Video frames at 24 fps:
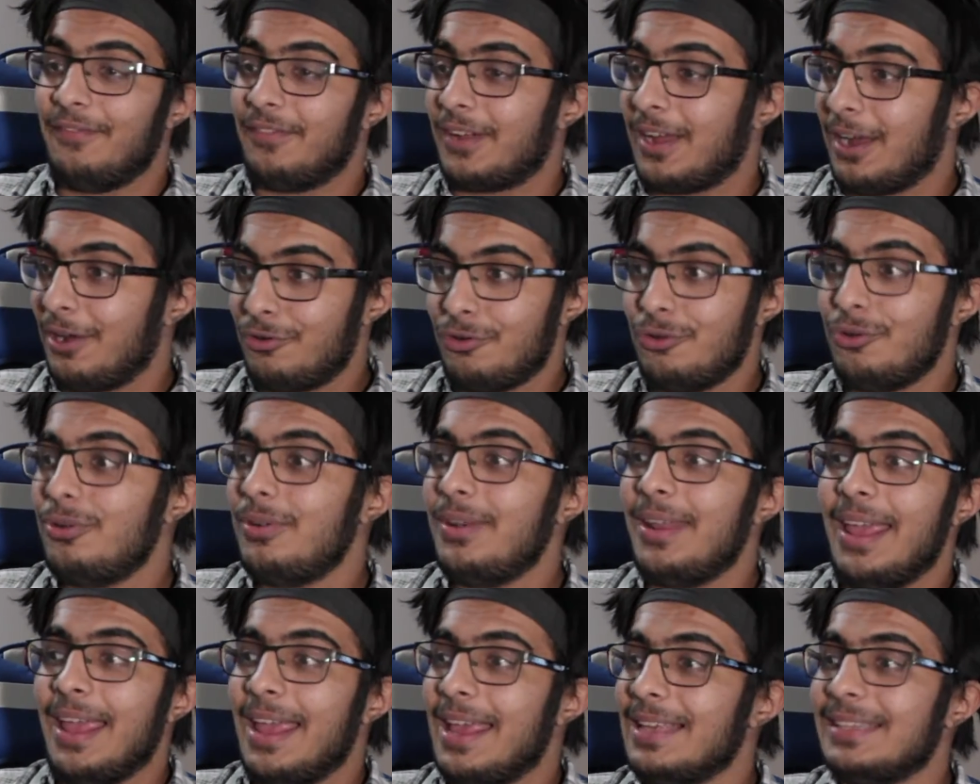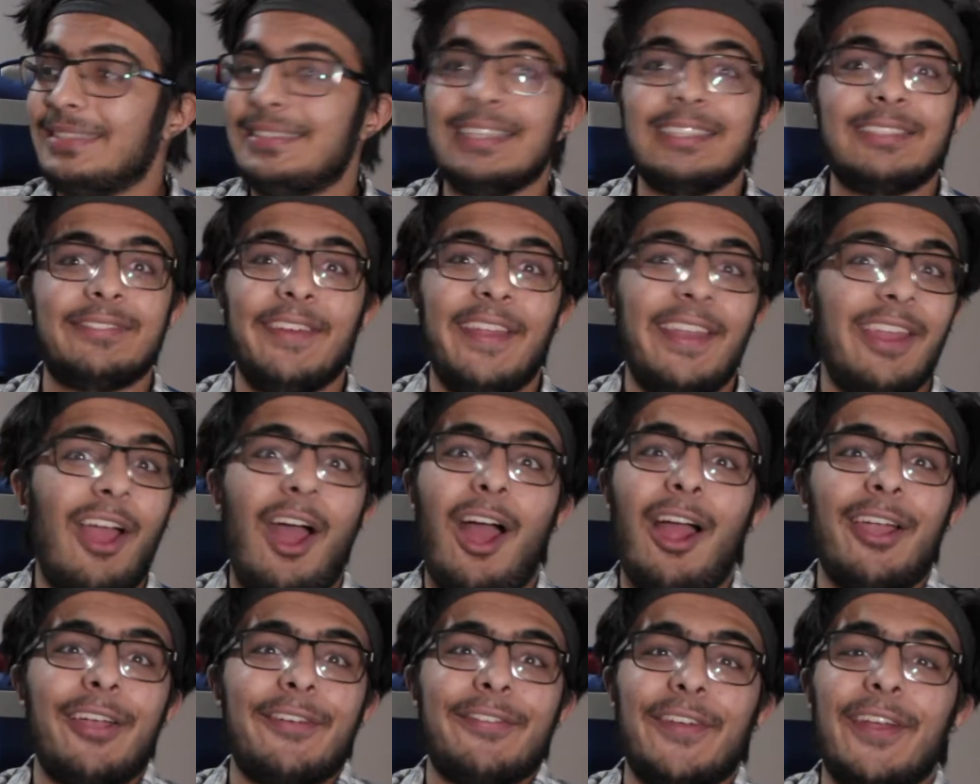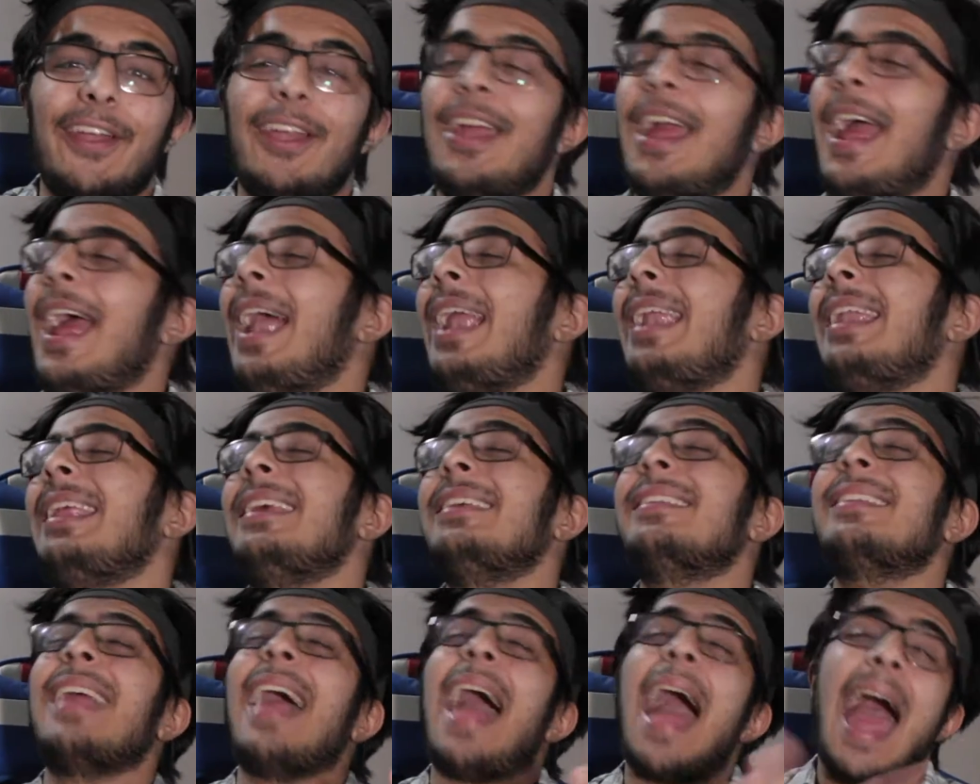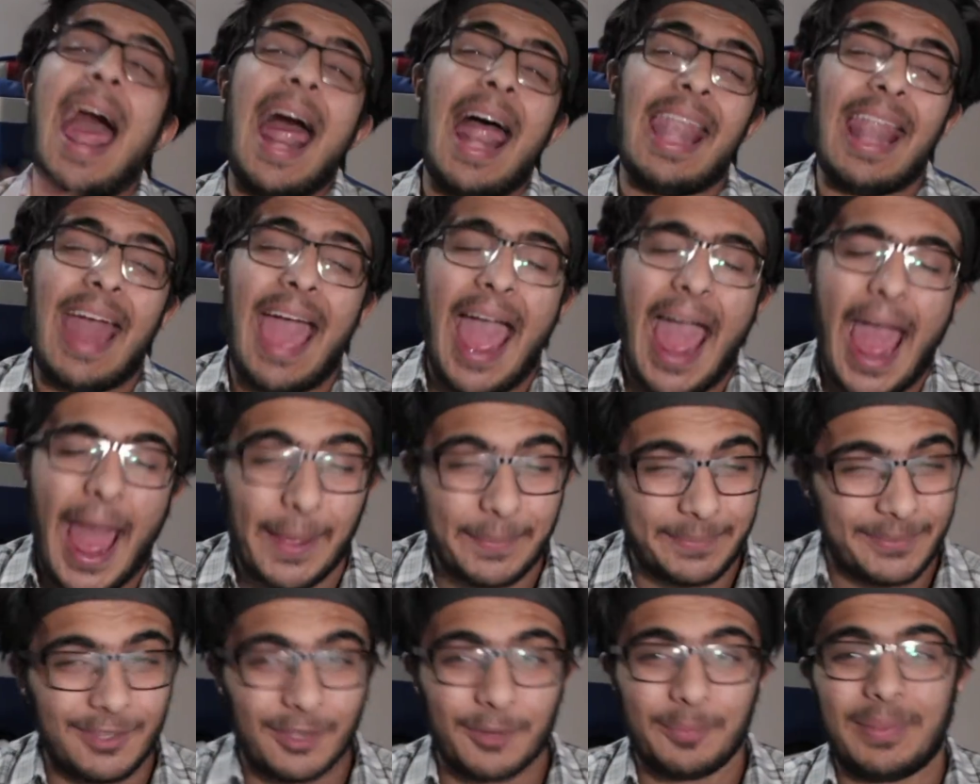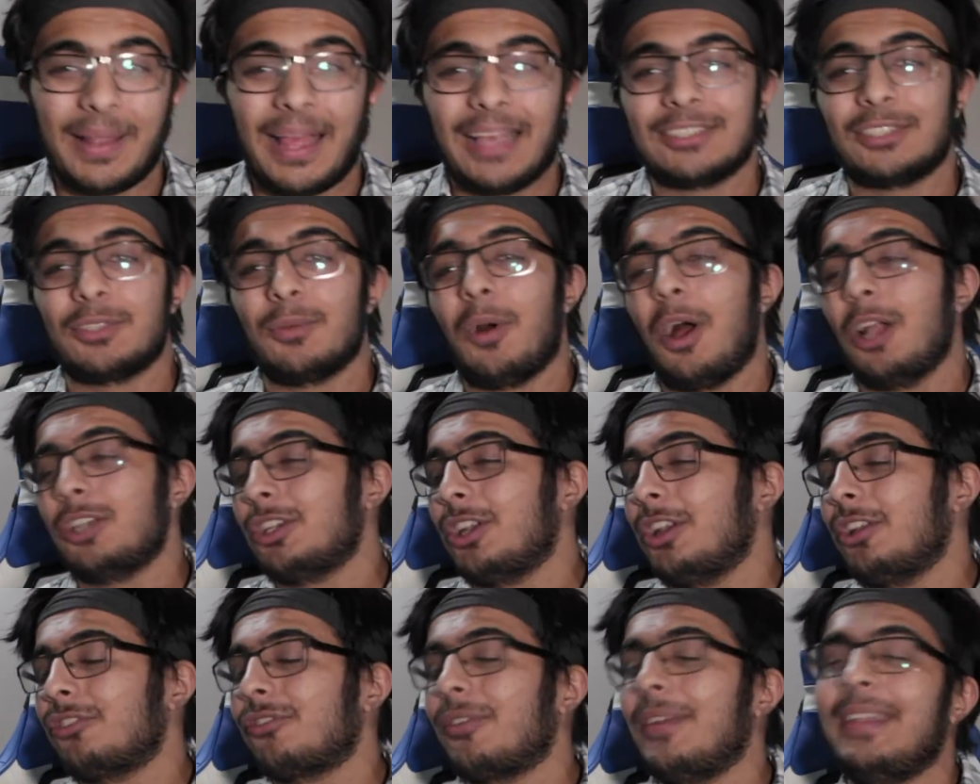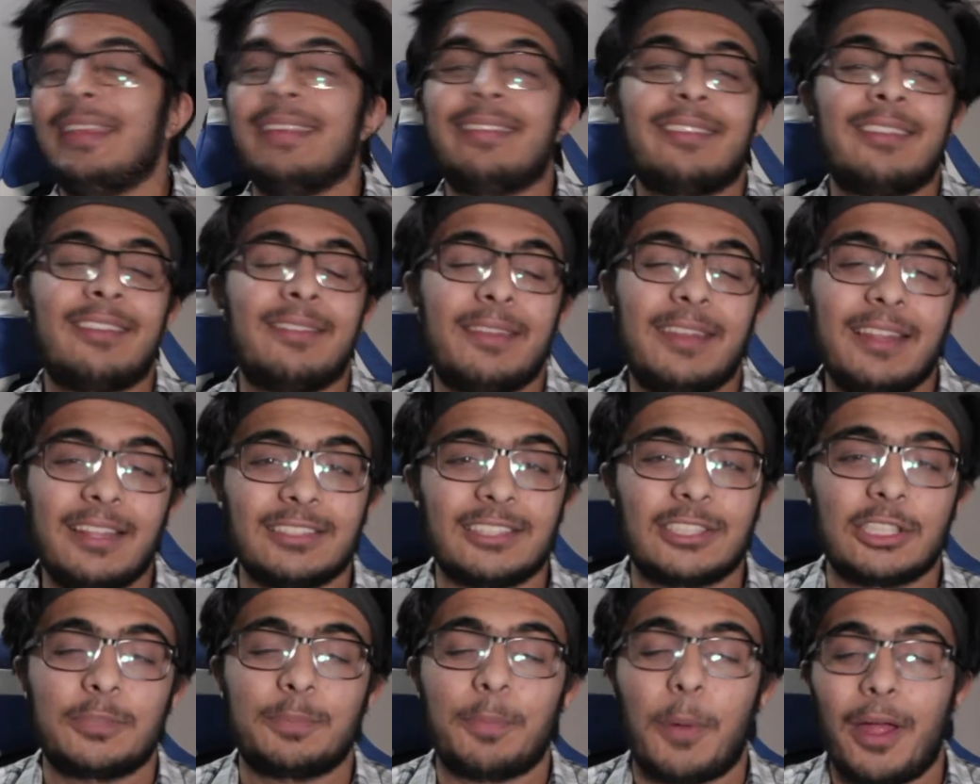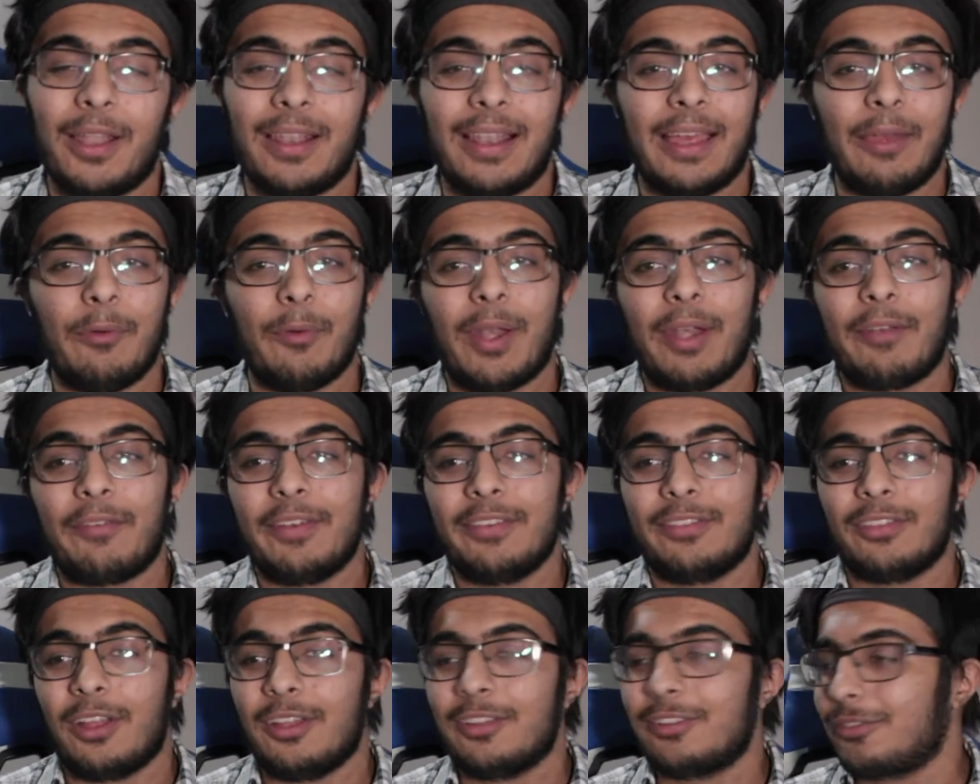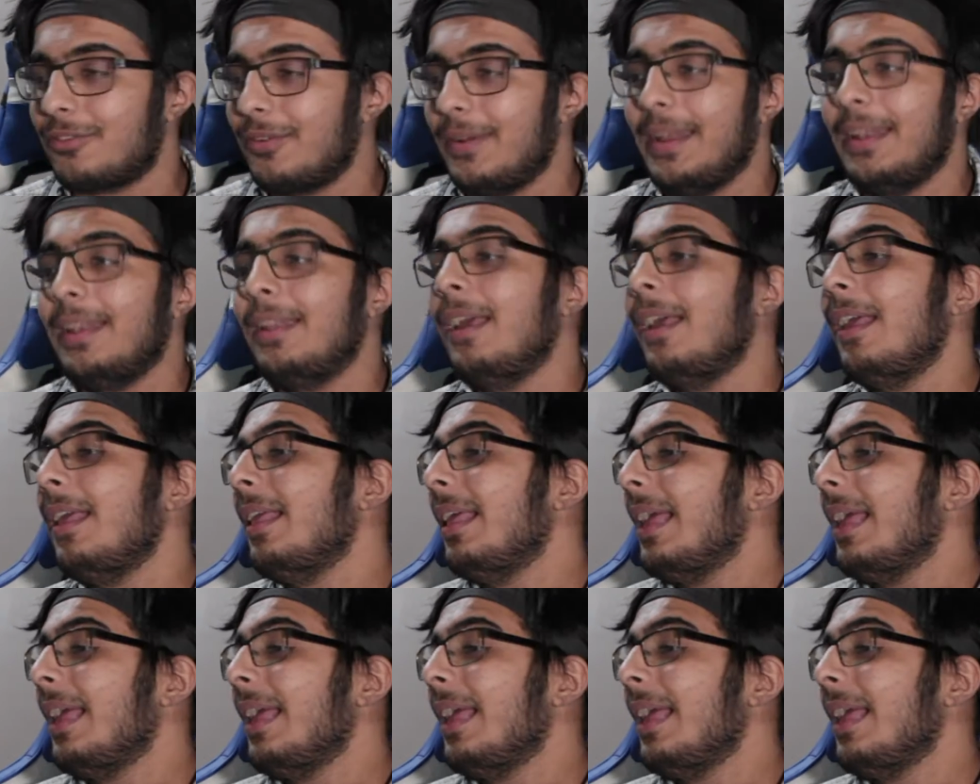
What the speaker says: Karun is his videographer, and he's an absolute blast to watch on the screen. He steals the spotlight whenever he's on screen.